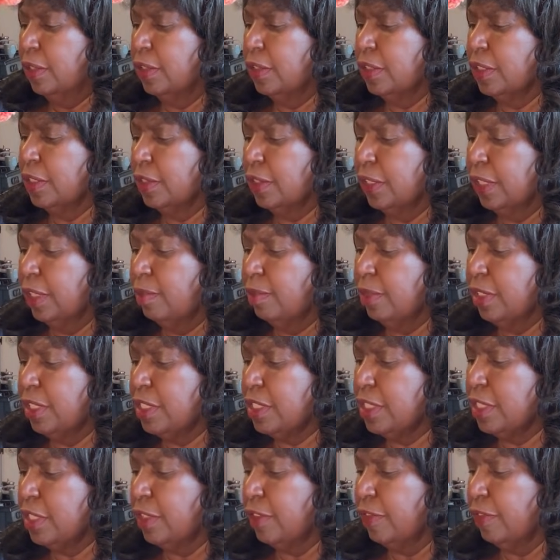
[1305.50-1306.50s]
So let me
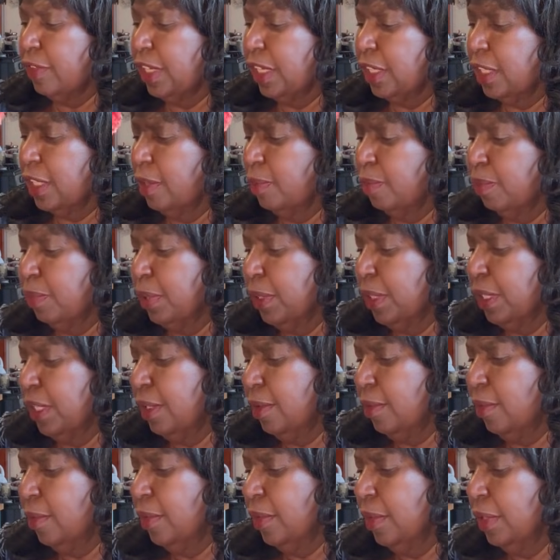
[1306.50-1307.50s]
see if I can put
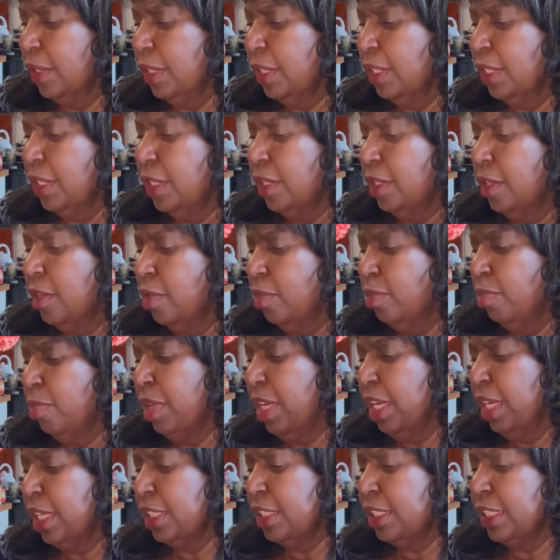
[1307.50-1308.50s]
it
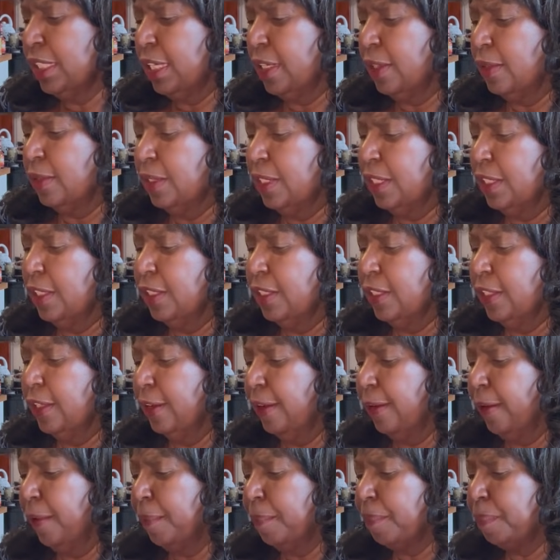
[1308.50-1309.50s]
back down in
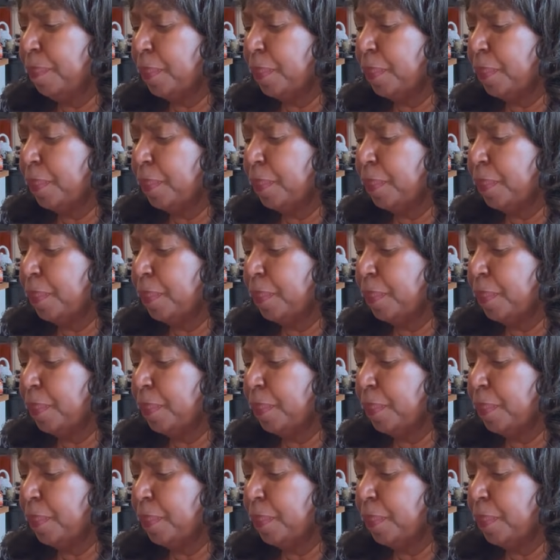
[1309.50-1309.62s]
here